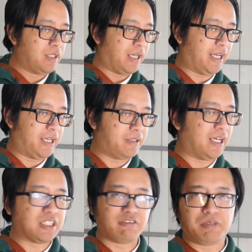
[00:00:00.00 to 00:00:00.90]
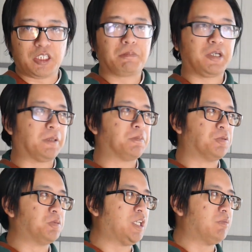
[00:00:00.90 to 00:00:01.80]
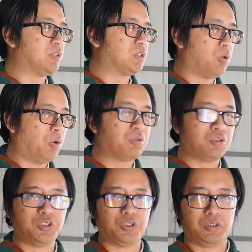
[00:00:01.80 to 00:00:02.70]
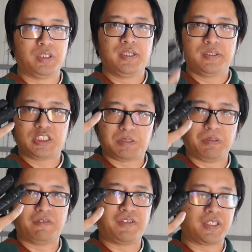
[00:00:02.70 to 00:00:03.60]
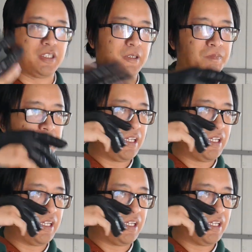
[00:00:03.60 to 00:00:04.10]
And as with many people, he was taught to shoot split finger,